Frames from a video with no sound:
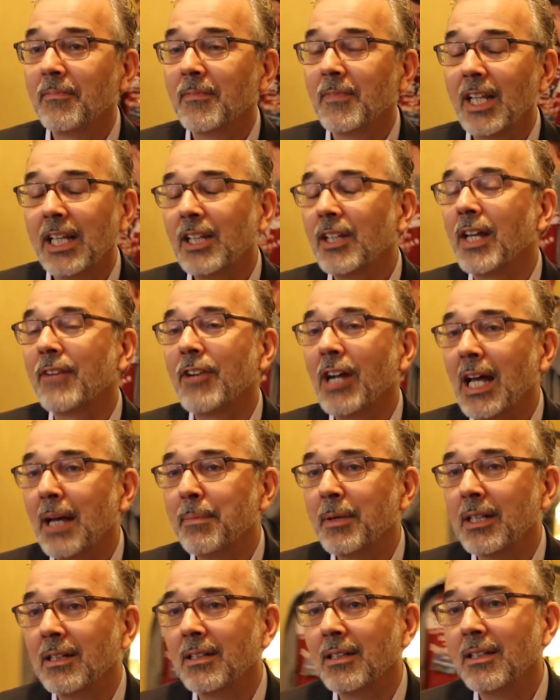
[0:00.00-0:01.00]
It'll never
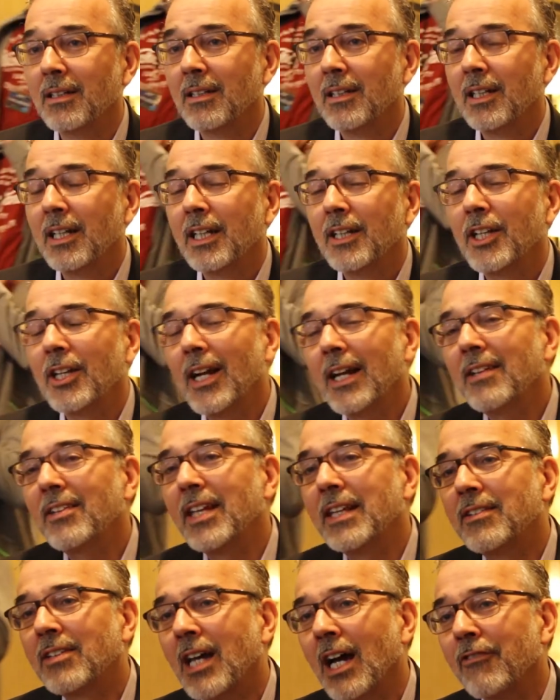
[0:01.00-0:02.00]
happen. The United
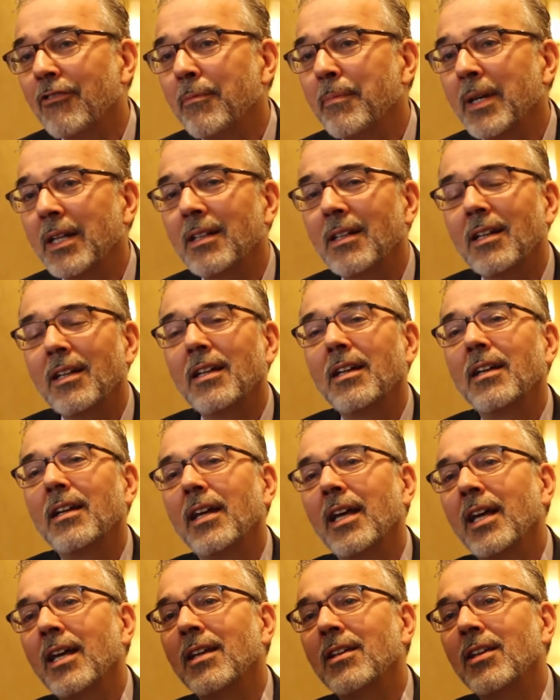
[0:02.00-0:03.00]
States government
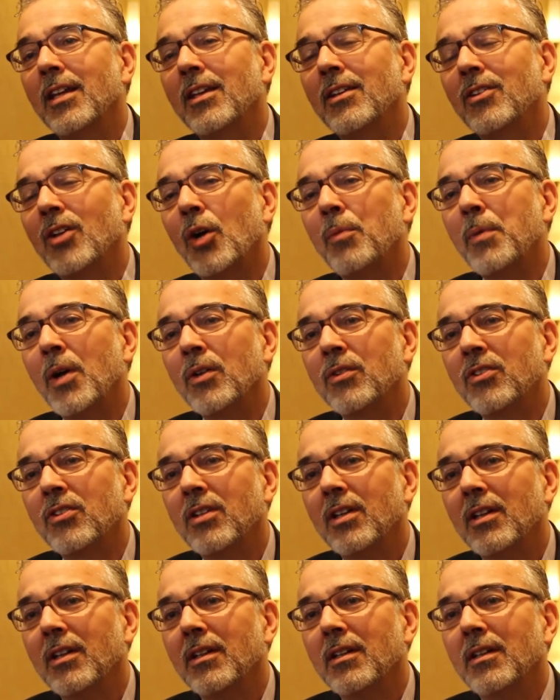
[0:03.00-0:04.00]
is, is almost,
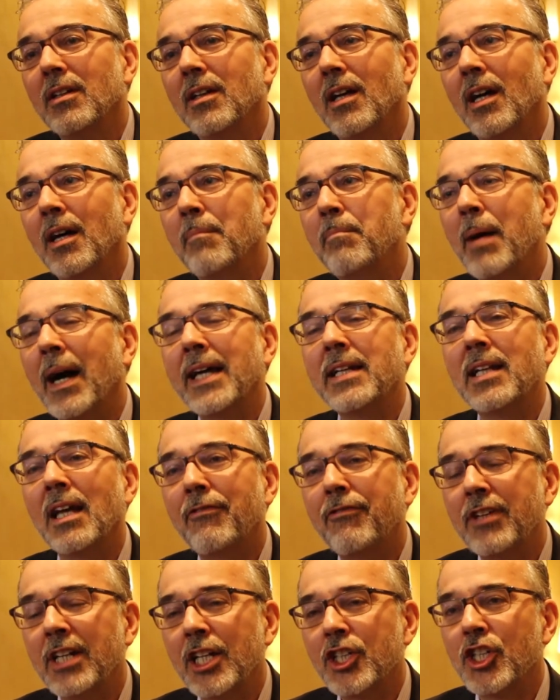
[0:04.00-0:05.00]
uh, by
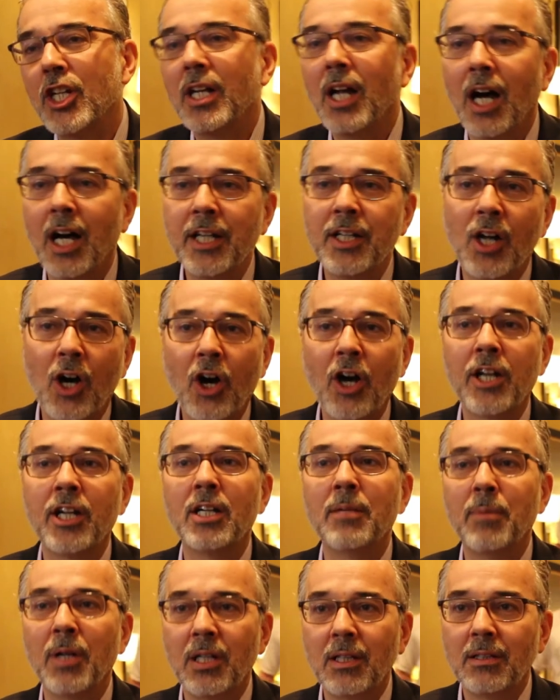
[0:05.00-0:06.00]
definition,
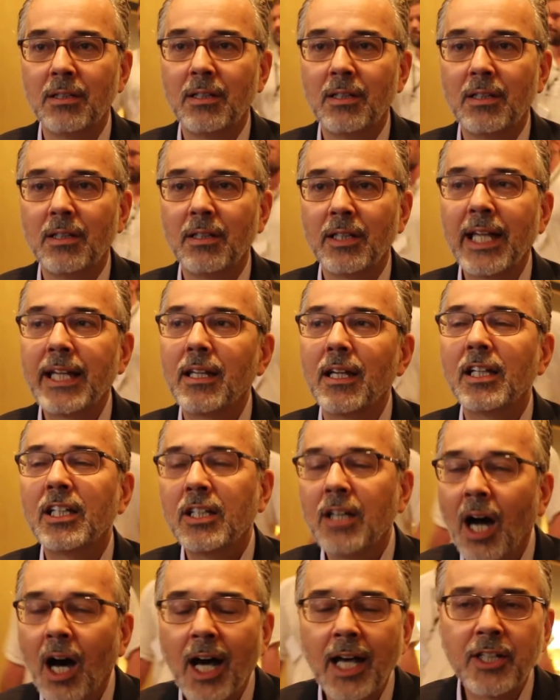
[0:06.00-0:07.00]
unauditable. Like,
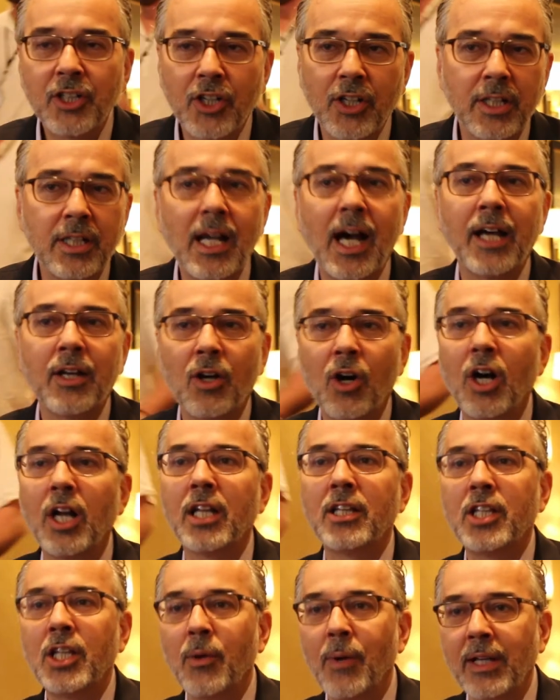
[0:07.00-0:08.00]
God could not
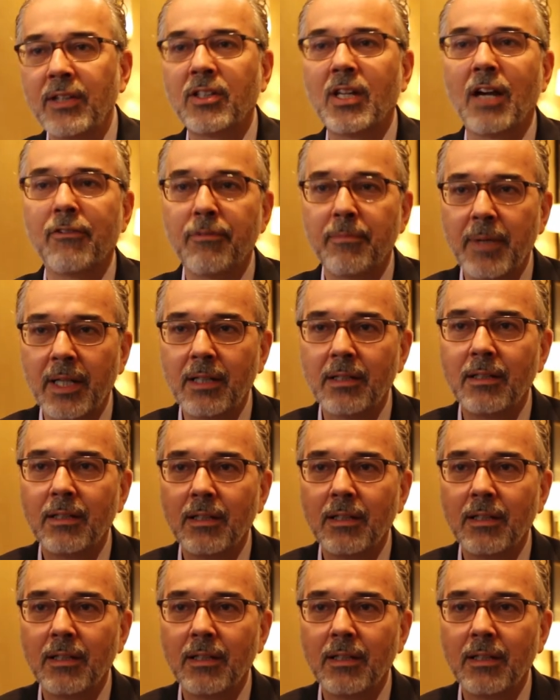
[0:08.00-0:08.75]
audit the US government.